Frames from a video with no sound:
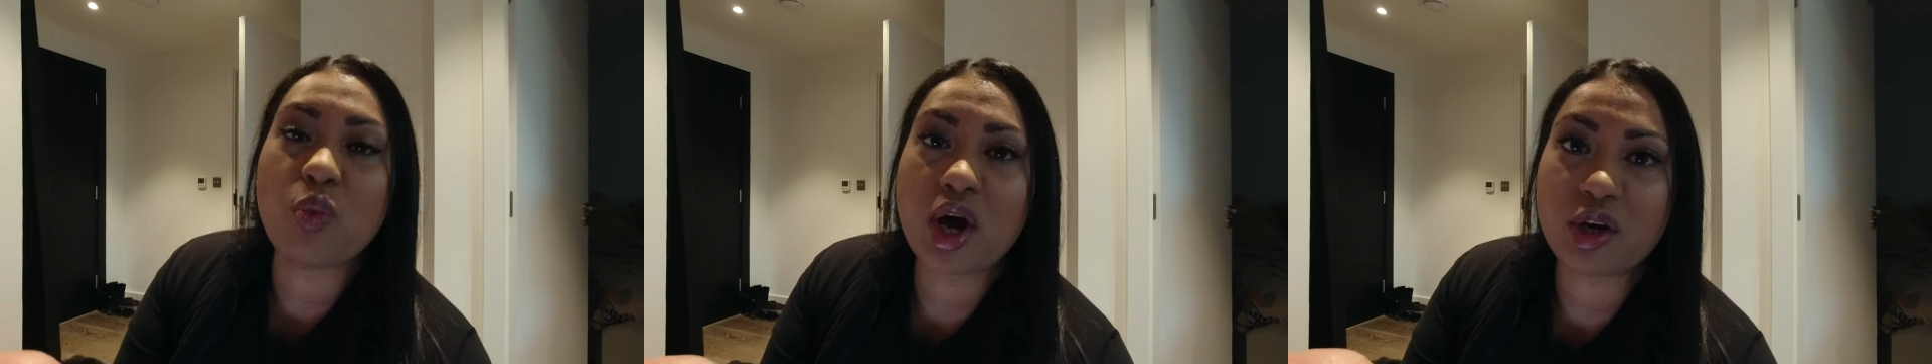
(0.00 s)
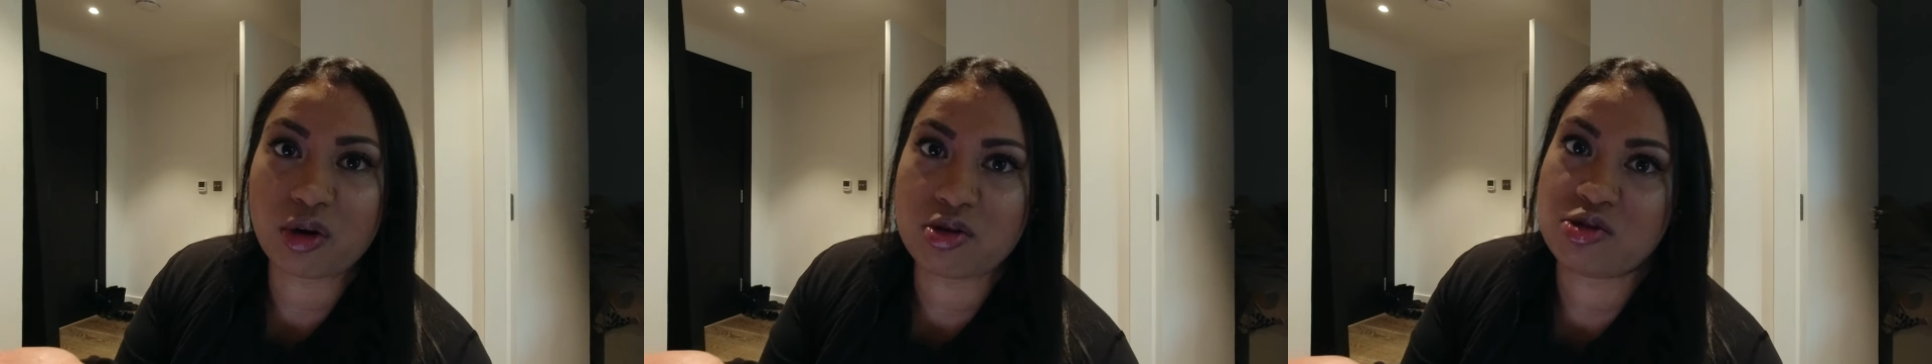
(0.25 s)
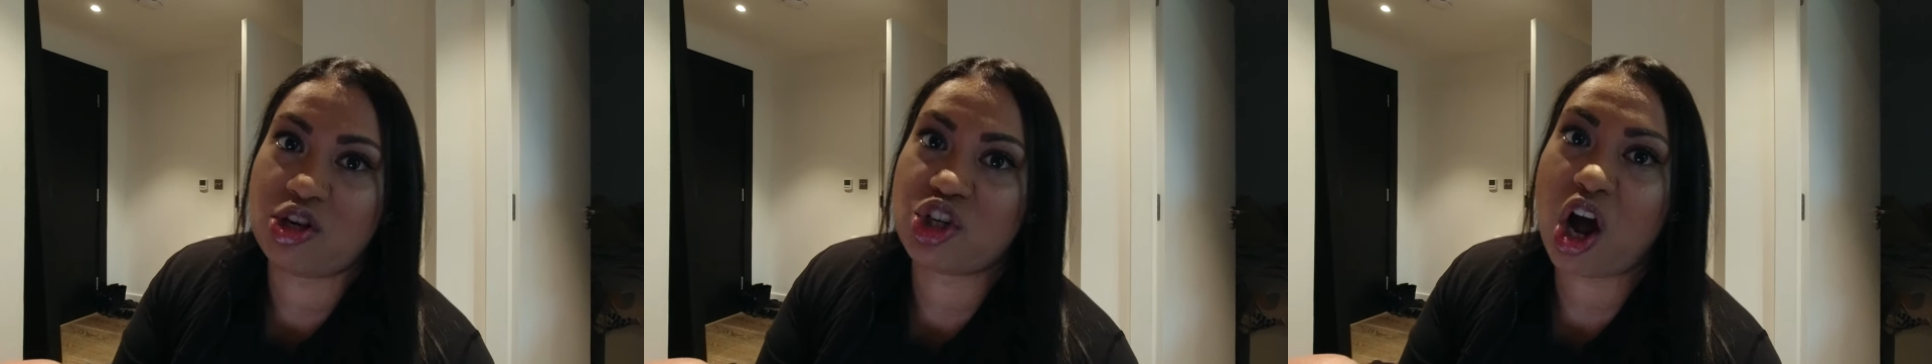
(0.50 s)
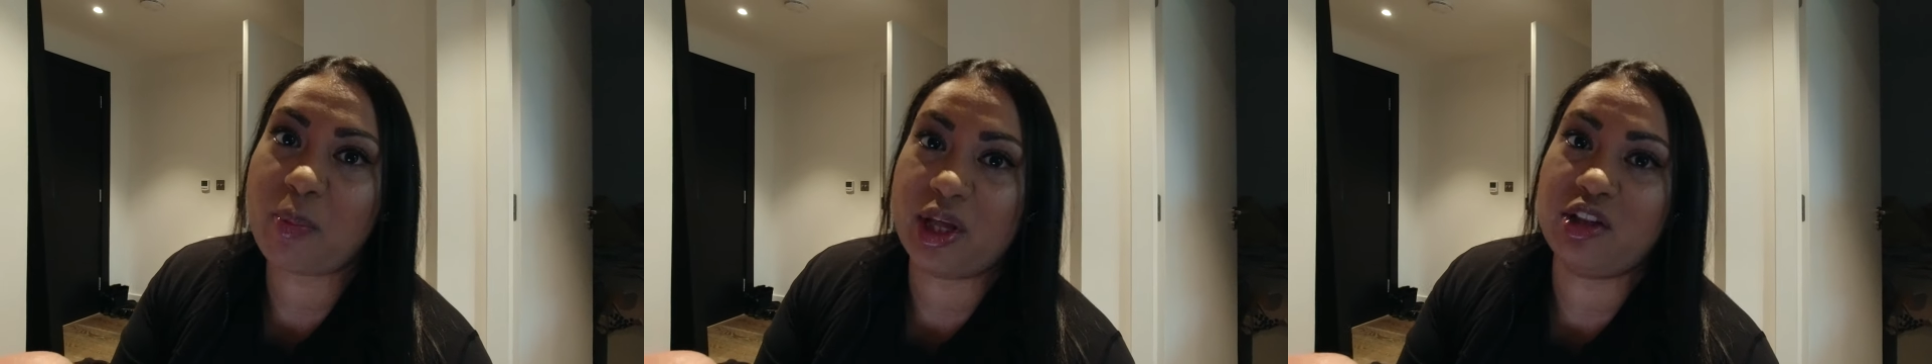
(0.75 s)
what grocery
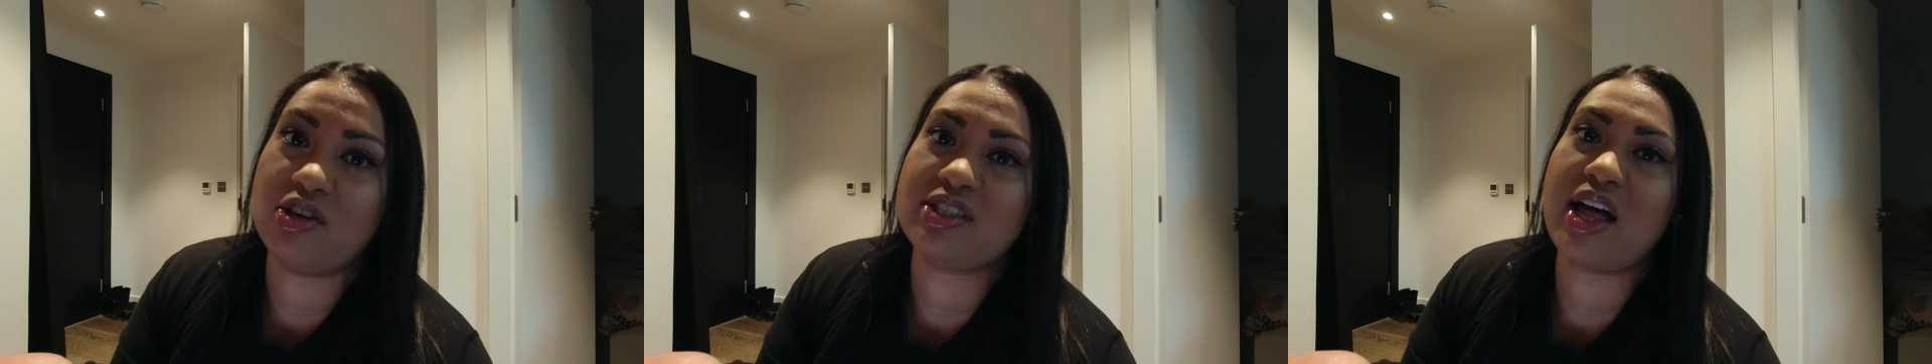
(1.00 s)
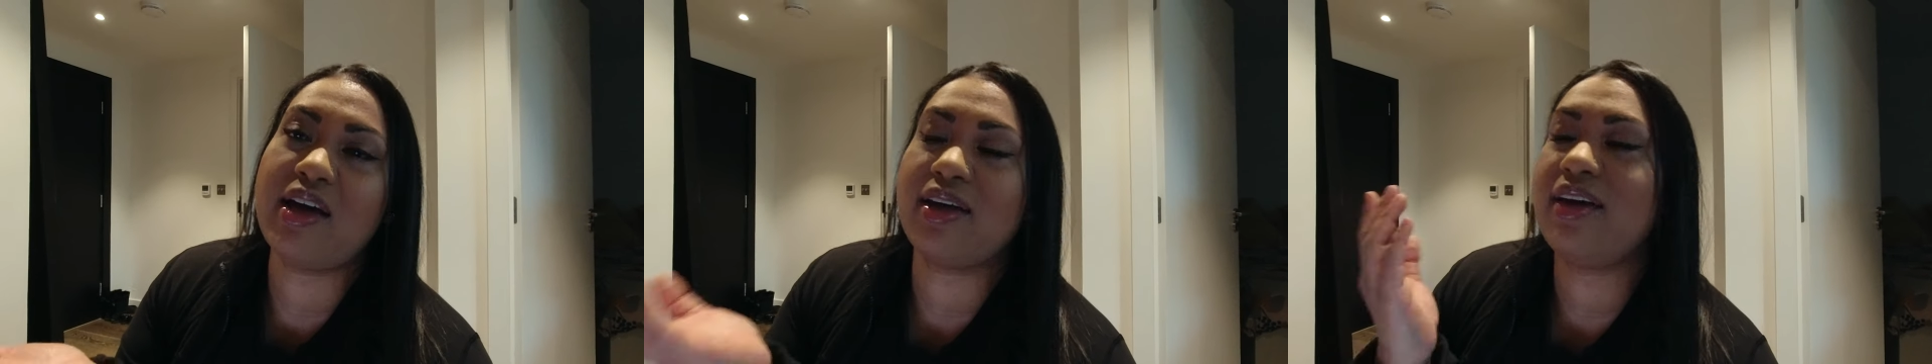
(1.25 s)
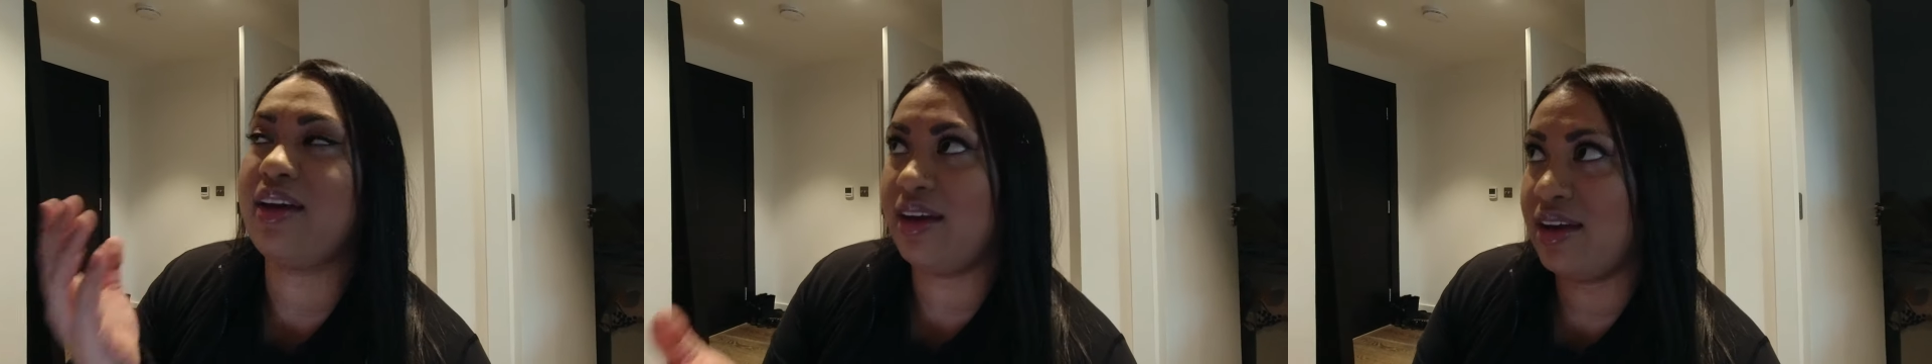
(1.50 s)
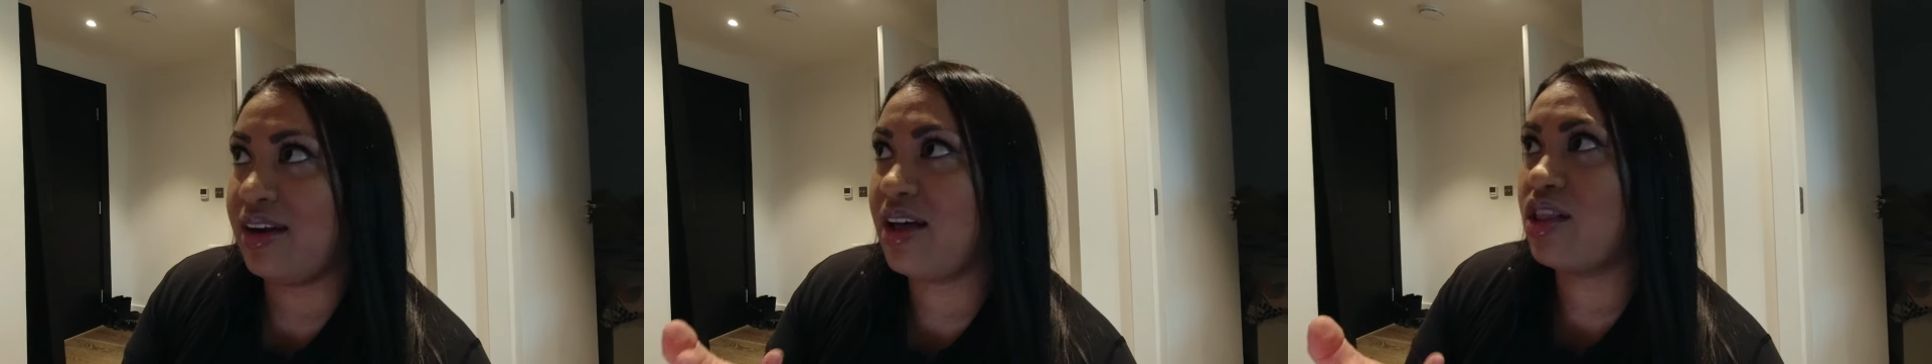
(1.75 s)
shopping looks like
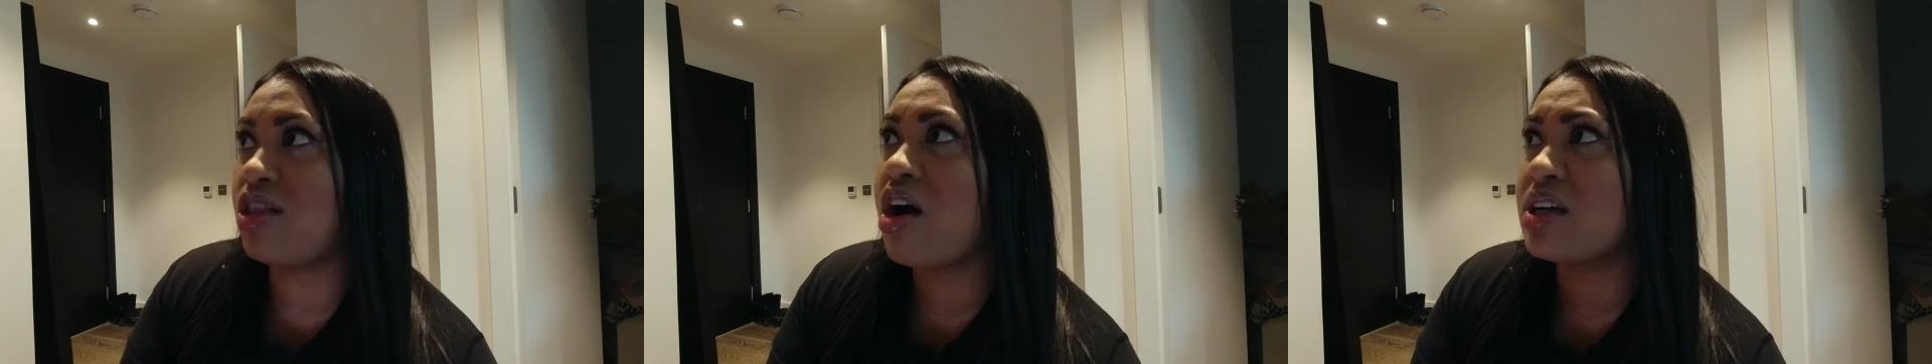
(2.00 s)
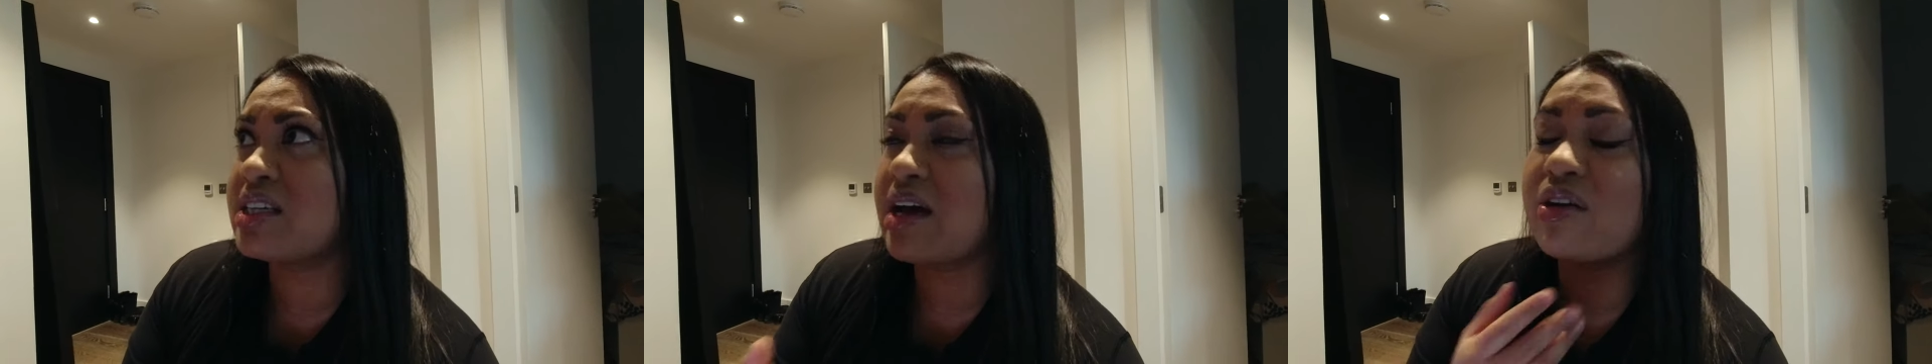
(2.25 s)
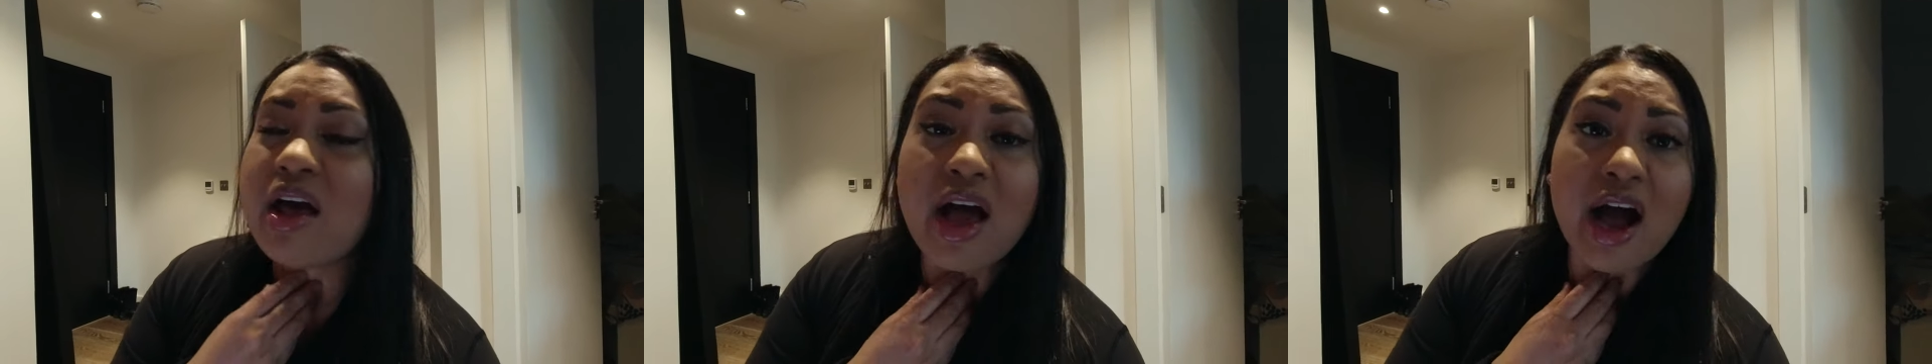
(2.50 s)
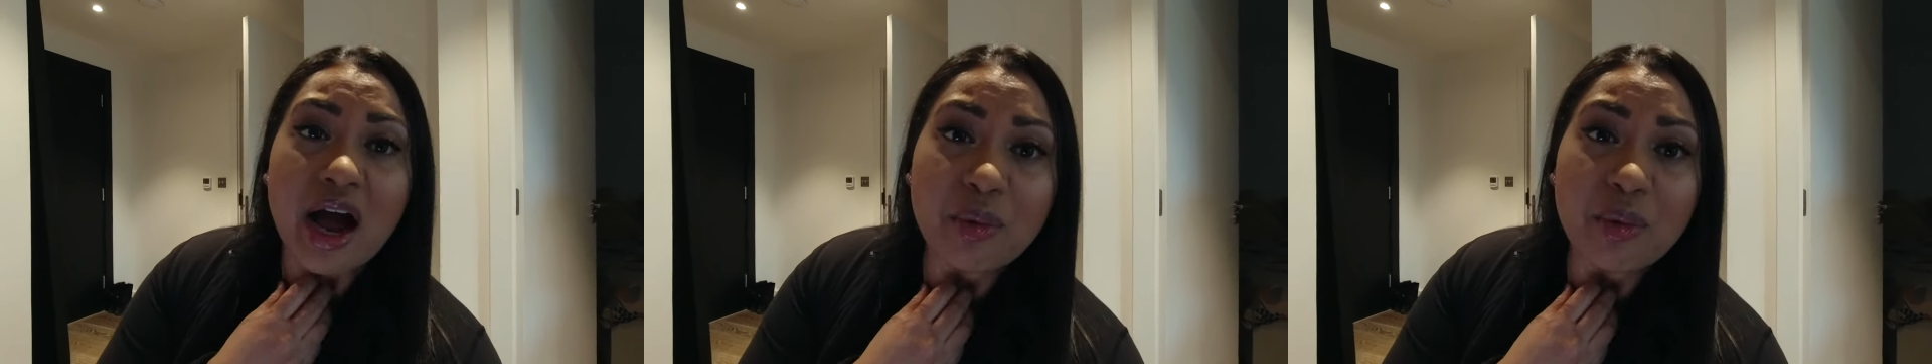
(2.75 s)
in lockdown.